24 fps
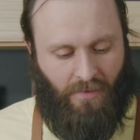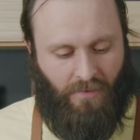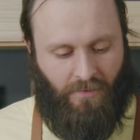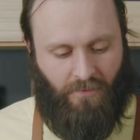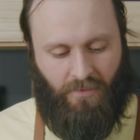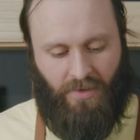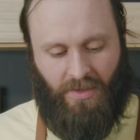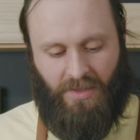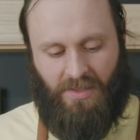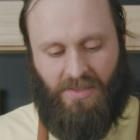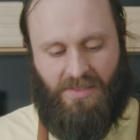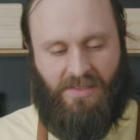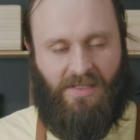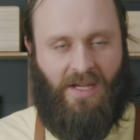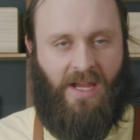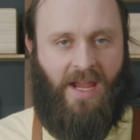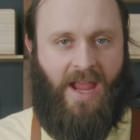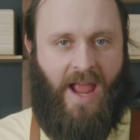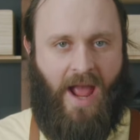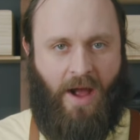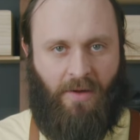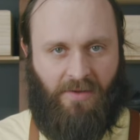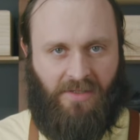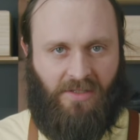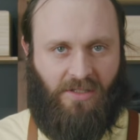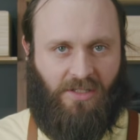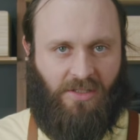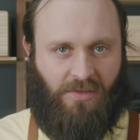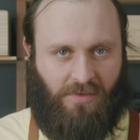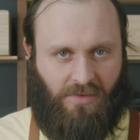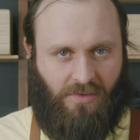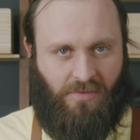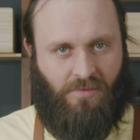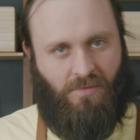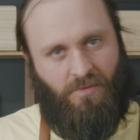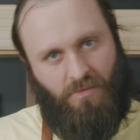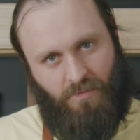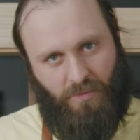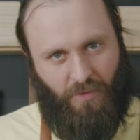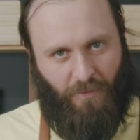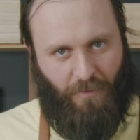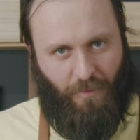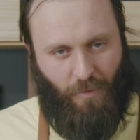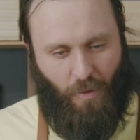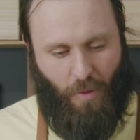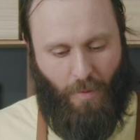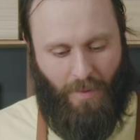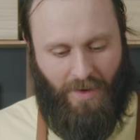really see how it's going to
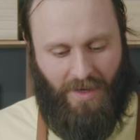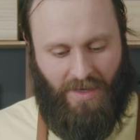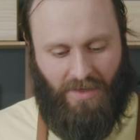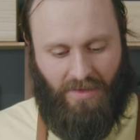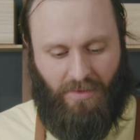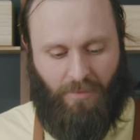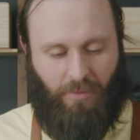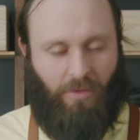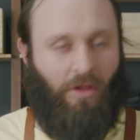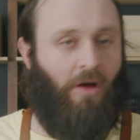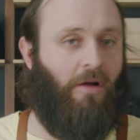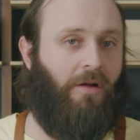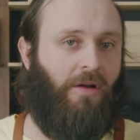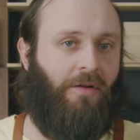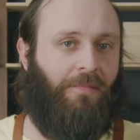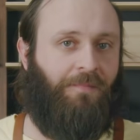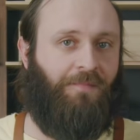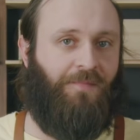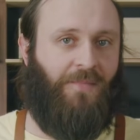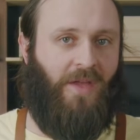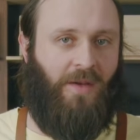perform in the block,